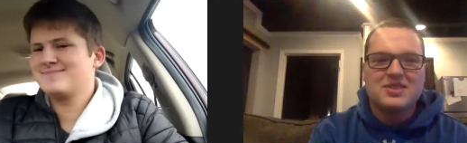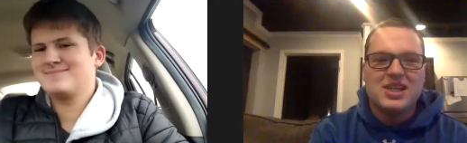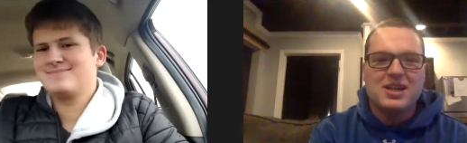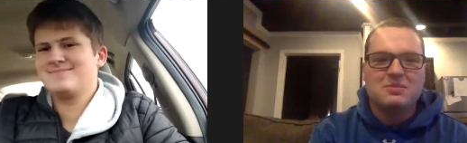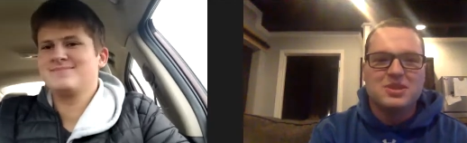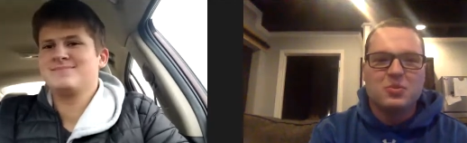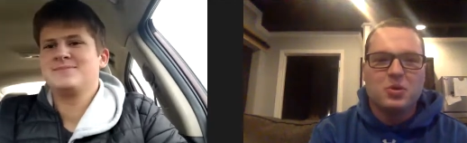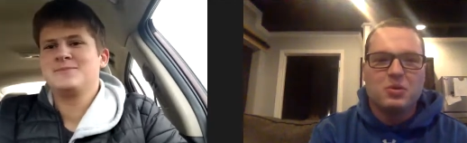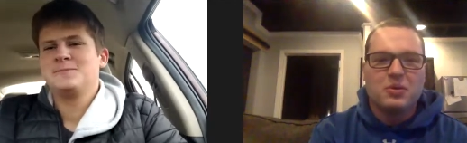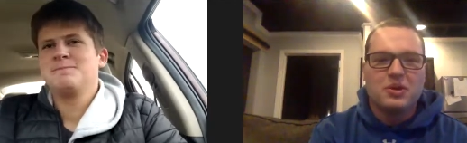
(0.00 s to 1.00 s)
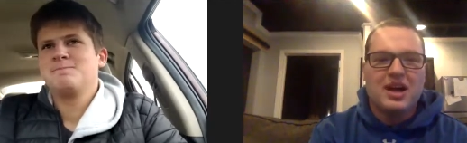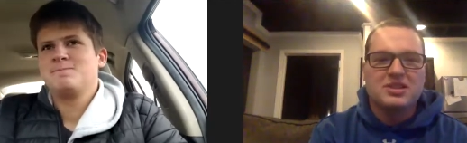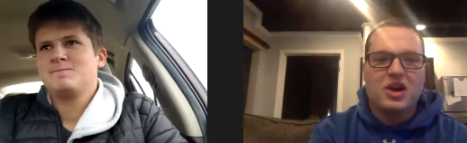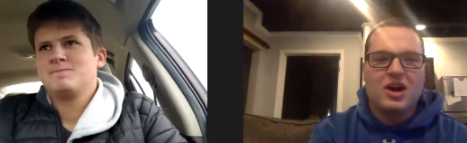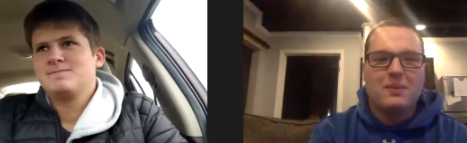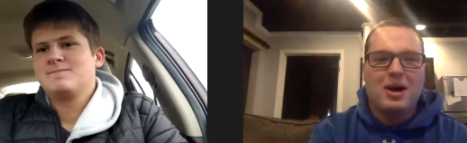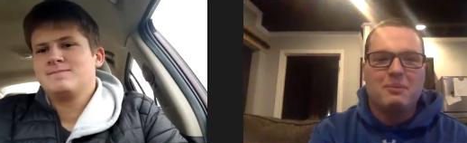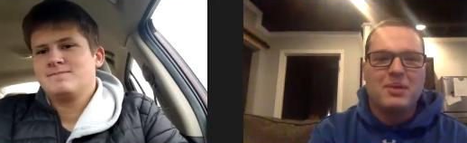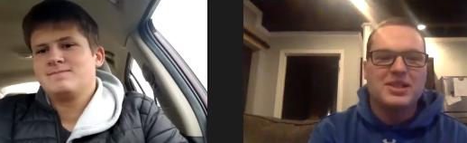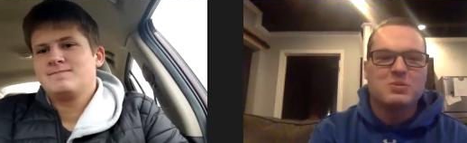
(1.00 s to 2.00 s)
Speaker 1: teams, and we'll we'll not talk
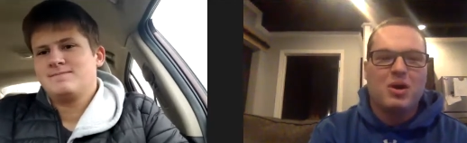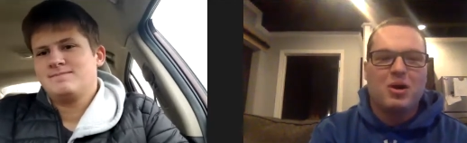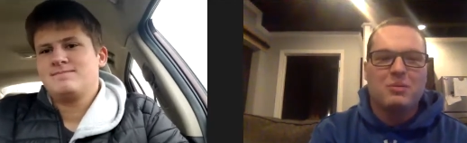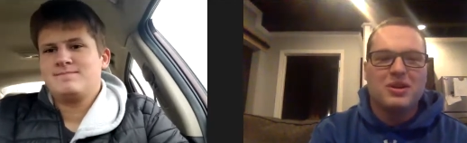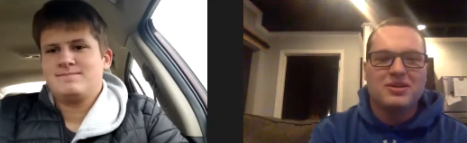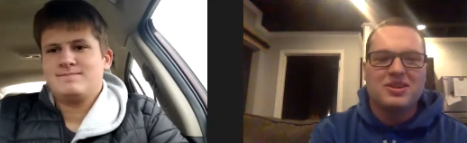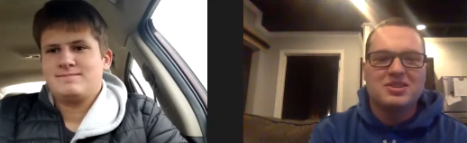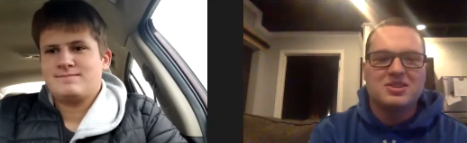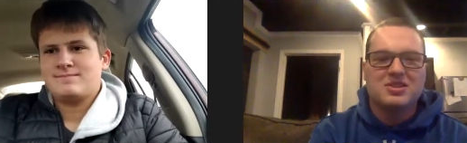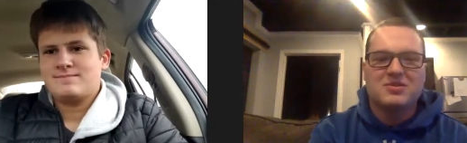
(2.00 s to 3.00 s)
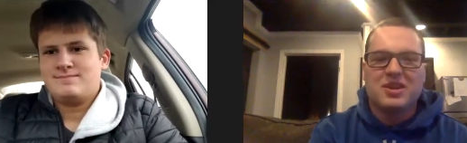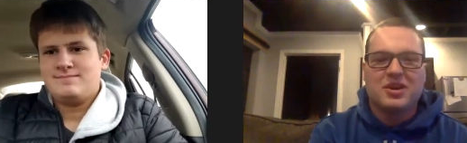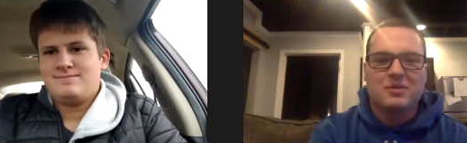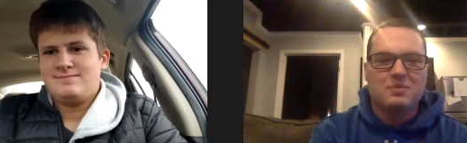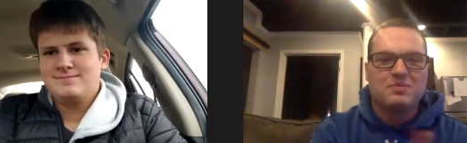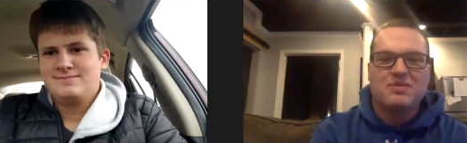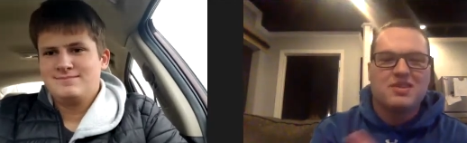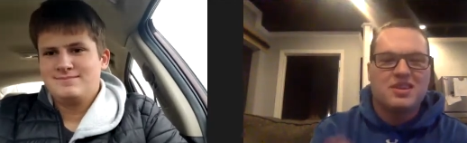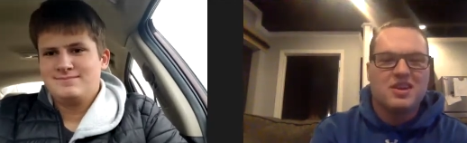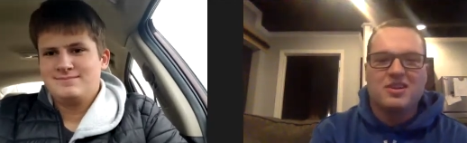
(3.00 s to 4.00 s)
about baseball, but because they're
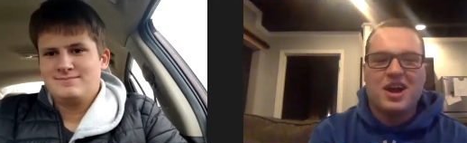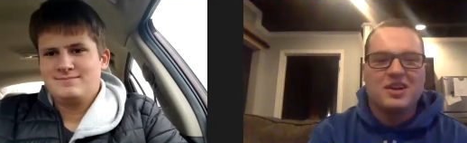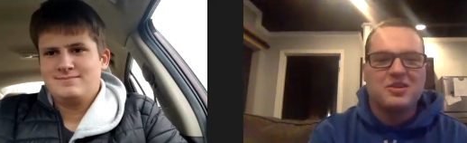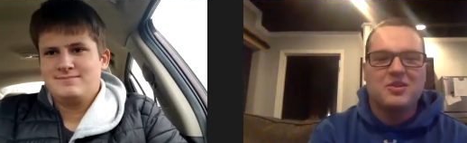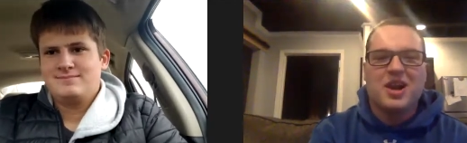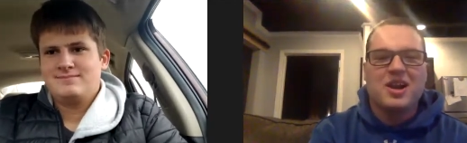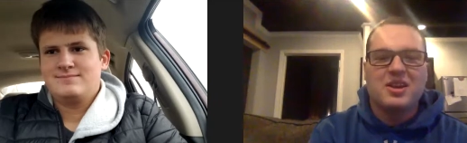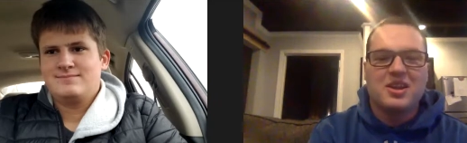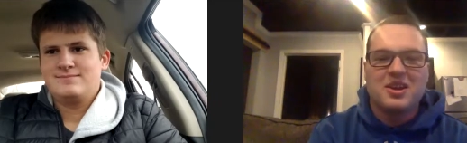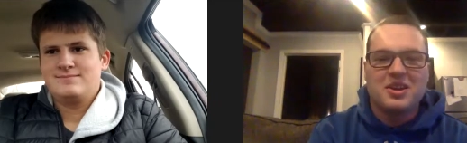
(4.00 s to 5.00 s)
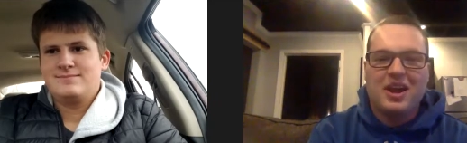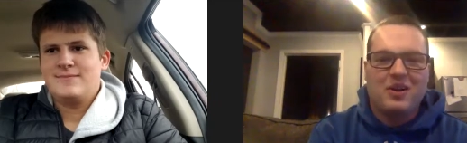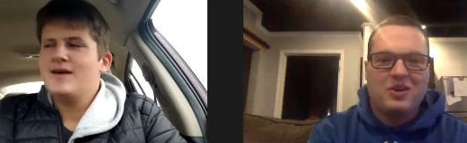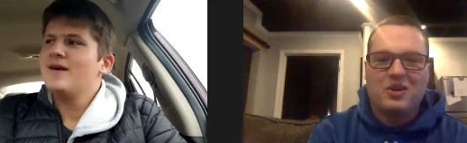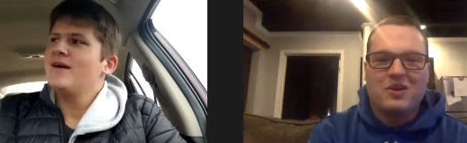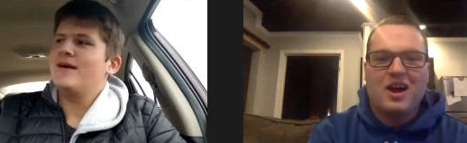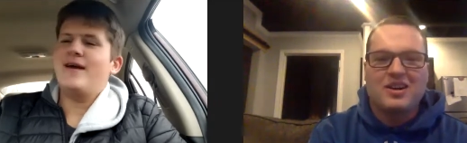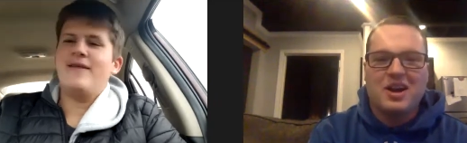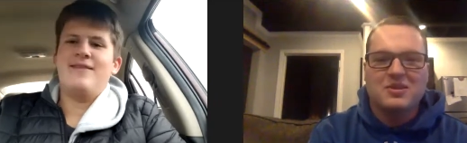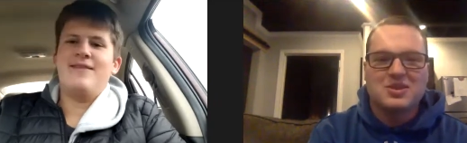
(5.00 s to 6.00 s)
they're not doing anything. They're they're locked.
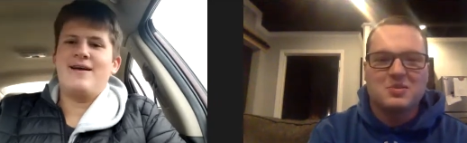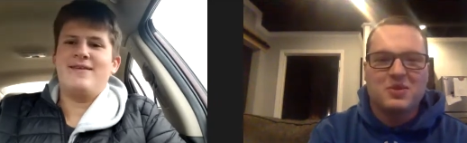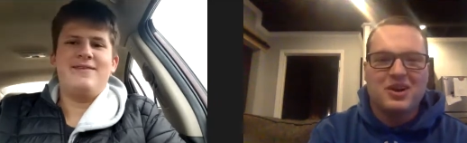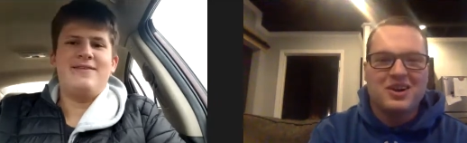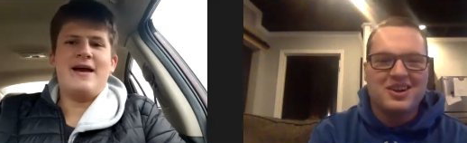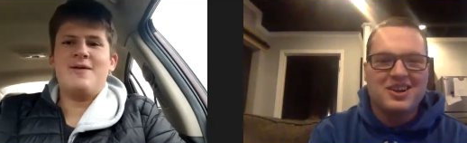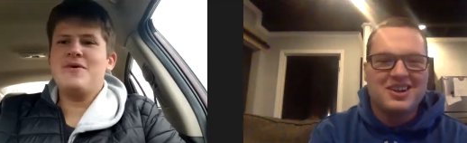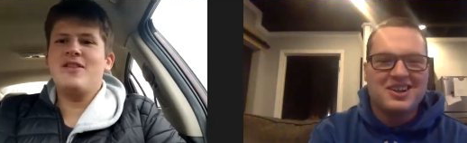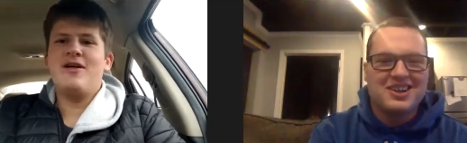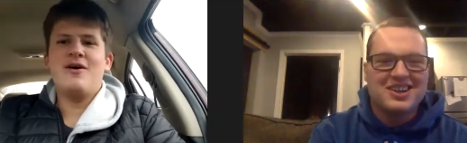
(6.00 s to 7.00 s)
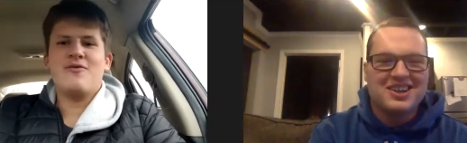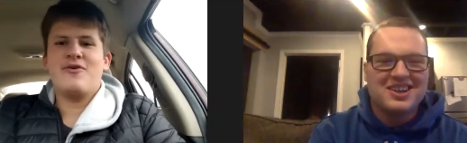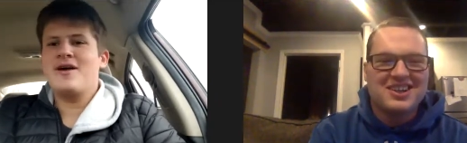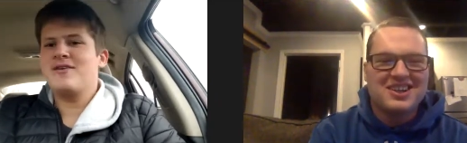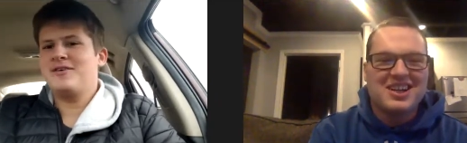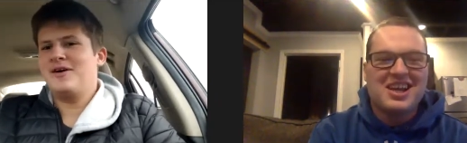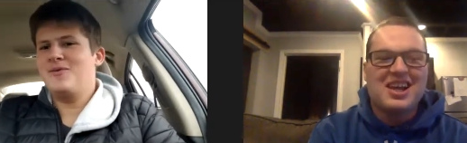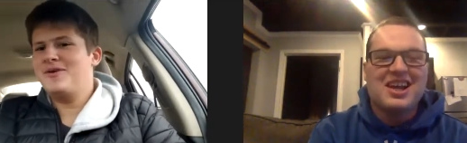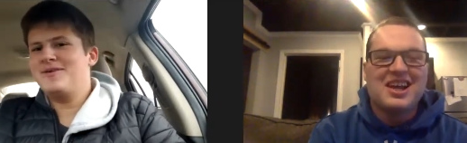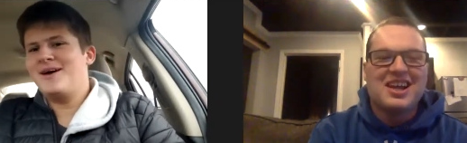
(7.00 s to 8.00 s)
Mm,
Speaker 2: yeah, that could be a long rant, so I
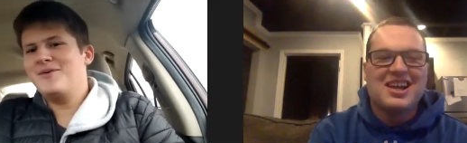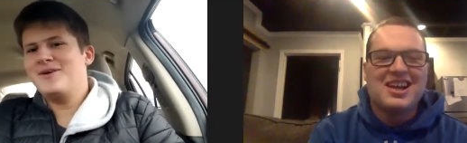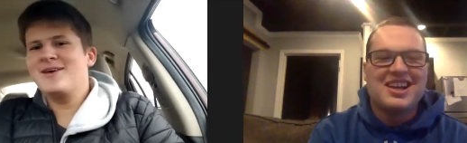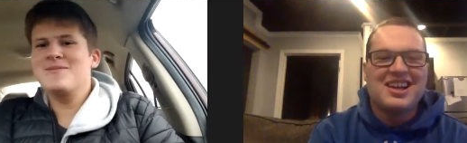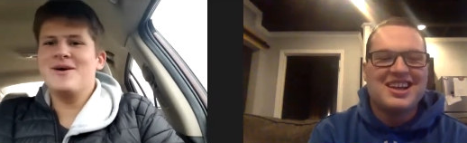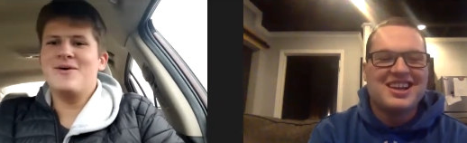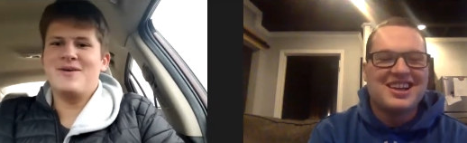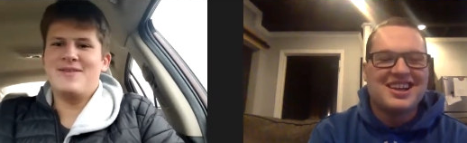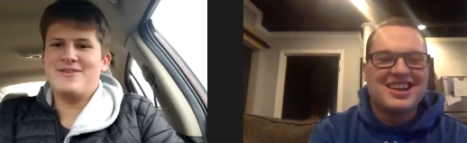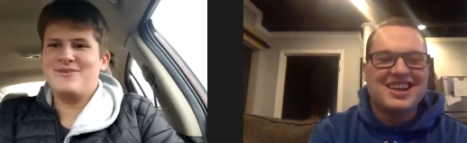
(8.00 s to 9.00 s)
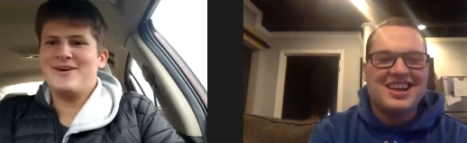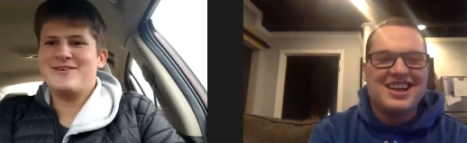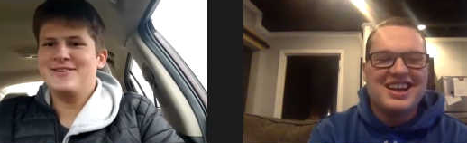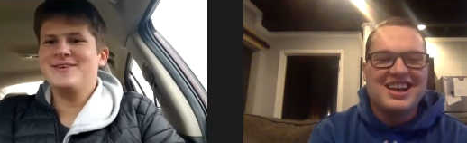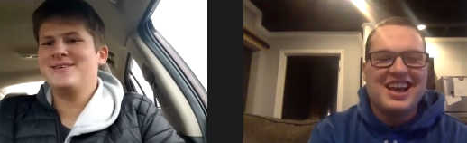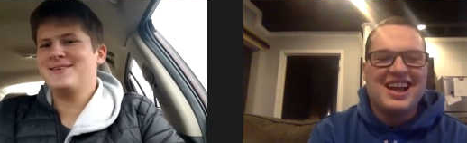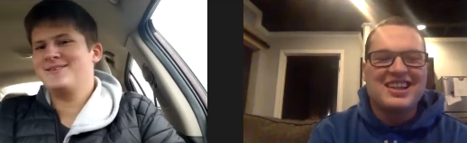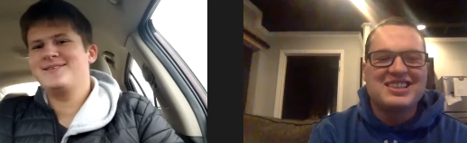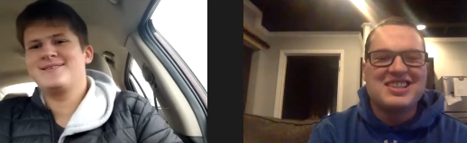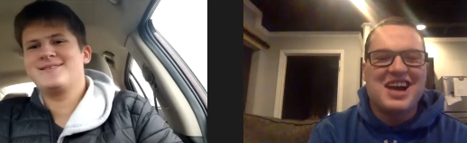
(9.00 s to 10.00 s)
wouldn't I wouldn't get me going in that direction. Yeah,
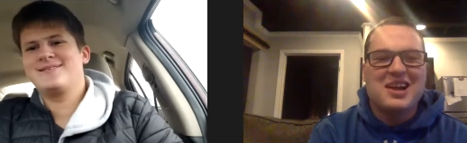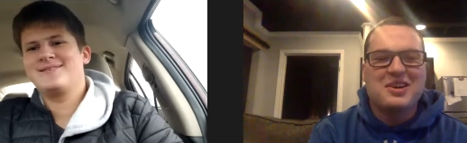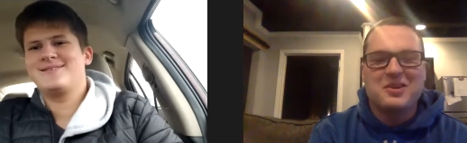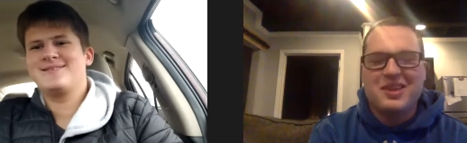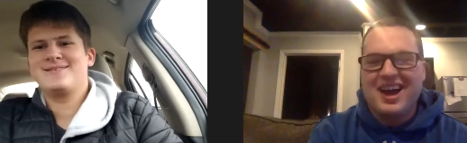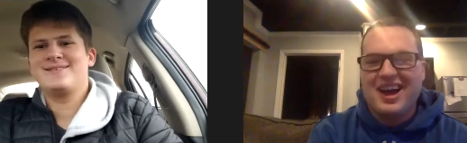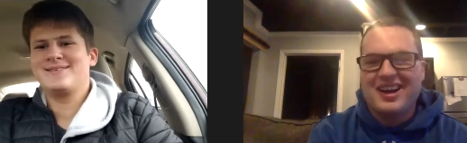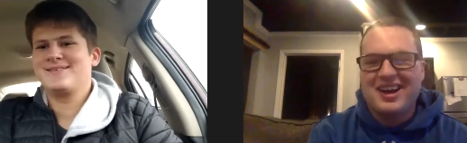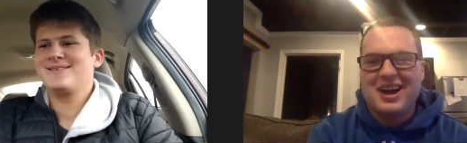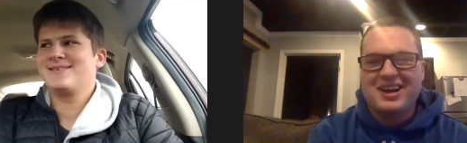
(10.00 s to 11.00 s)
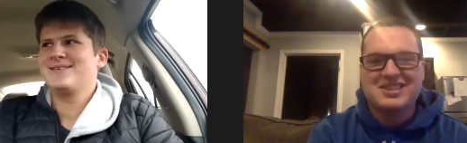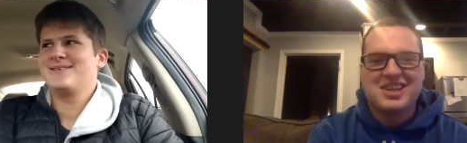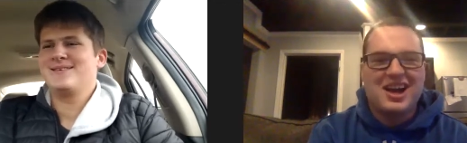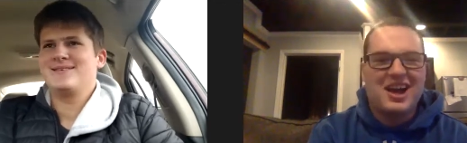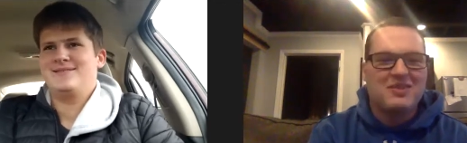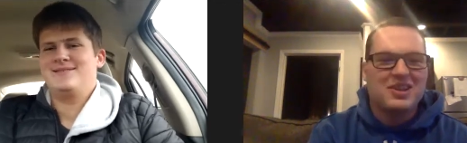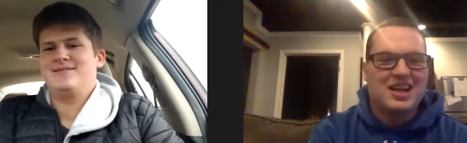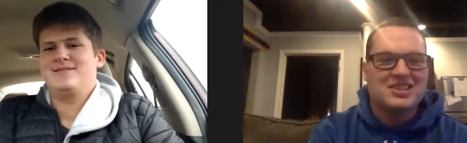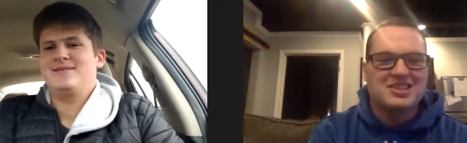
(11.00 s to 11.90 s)
let's
Speaker 1: not do that because uh, I have a lot